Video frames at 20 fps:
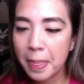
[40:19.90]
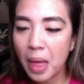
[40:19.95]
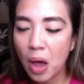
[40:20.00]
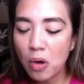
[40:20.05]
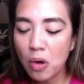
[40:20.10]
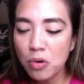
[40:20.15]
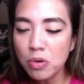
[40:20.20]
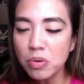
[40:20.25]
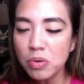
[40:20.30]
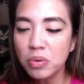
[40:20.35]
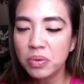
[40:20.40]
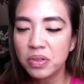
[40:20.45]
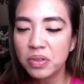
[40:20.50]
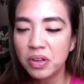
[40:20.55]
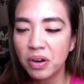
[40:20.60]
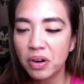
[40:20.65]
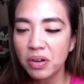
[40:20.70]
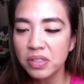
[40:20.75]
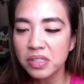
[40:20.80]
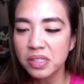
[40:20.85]
Oh,
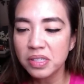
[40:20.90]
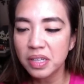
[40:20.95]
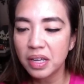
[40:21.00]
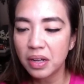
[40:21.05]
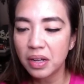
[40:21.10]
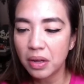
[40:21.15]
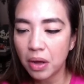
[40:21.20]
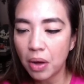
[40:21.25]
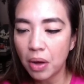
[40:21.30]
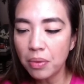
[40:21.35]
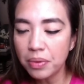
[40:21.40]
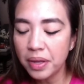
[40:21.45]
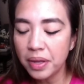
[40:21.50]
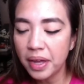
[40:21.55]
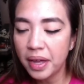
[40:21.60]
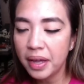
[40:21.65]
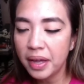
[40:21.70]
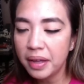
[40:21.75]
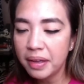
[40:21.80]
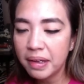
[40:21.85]
yard sale.
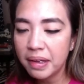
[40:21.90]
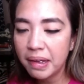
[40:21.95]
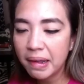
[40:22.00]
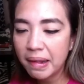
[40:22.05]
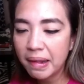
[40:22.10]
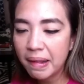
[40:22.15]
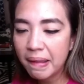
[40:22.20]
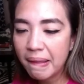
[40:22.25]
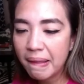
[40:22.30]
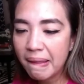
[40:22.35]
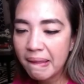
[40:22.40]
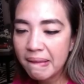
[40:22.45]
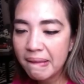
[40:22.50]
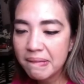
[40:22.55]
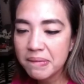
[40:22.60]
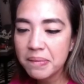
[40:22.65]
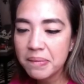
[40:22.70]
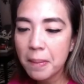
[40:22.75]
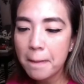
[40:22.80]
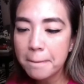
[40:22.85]
Okay.
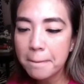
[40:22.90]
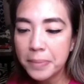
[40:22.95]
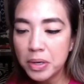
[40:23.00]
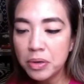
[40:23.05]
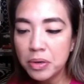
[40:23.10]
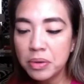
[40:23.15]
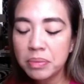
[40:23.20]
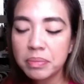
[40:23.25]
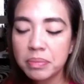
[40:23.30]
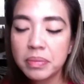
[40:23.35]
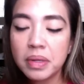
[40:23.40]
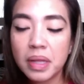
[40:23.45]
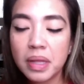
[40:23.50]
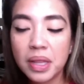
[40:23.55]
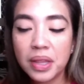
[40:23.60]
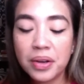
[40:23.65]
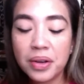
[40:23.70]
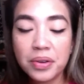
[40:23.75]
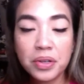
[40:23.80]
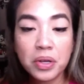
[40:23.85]
Boom.
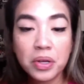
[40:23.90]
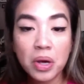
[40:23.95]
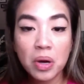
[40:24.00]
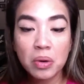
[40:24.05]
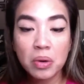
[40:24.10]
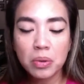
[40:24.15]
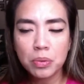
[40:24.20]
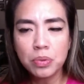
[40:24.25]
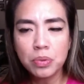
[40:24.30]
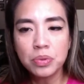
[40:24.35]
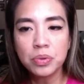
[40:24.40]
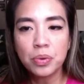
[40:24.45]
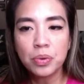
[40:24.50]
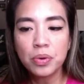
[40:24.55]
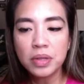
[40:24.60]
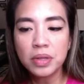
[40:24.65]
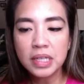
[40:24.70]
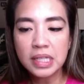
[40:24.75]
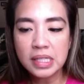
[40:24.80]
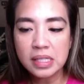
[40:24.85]
There you go. Oh, New
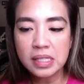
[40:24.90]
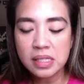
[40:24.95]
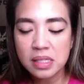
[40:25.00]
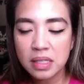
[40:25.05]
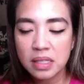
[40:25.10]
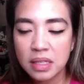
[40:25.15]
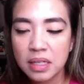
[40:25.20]
Orleans.